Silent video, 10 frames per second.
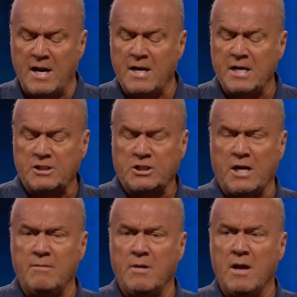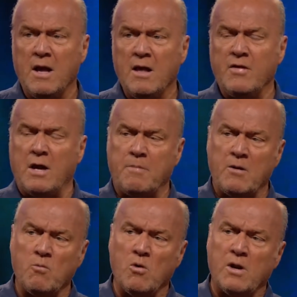addition, they had
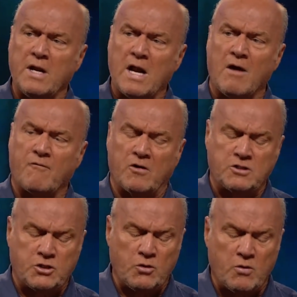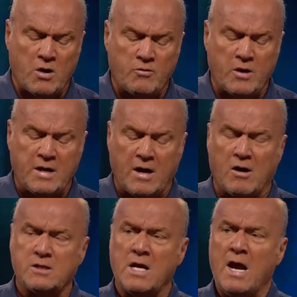been ruling now for 200
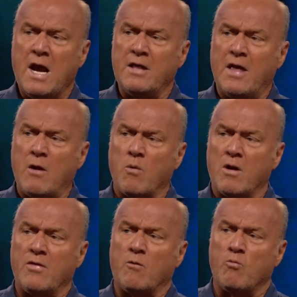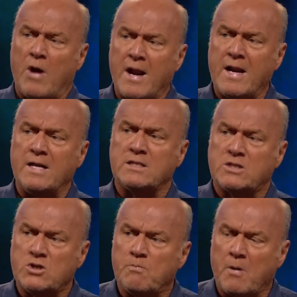years, and they were the reigning
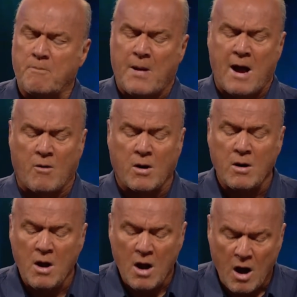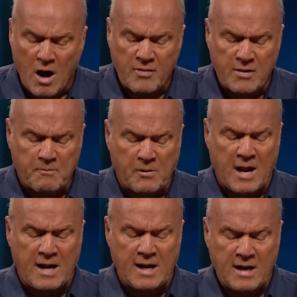superpower on the
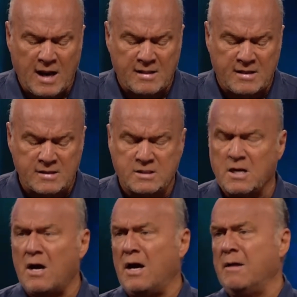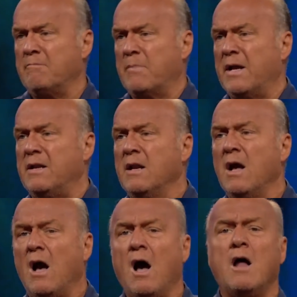planet at this time. But
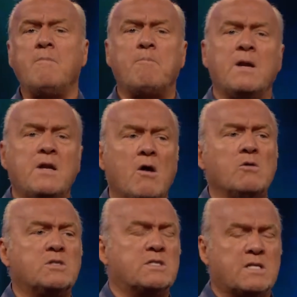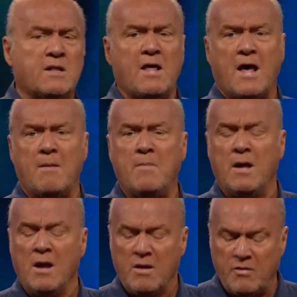unbeknownst to them,
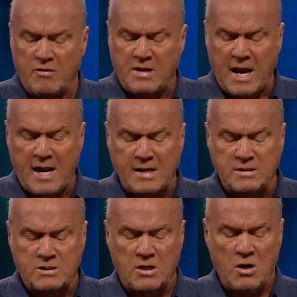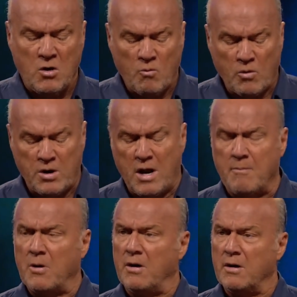their days were
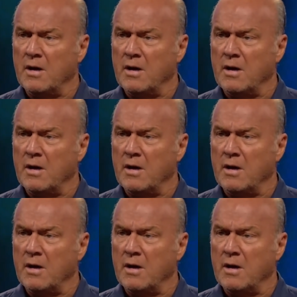numbered.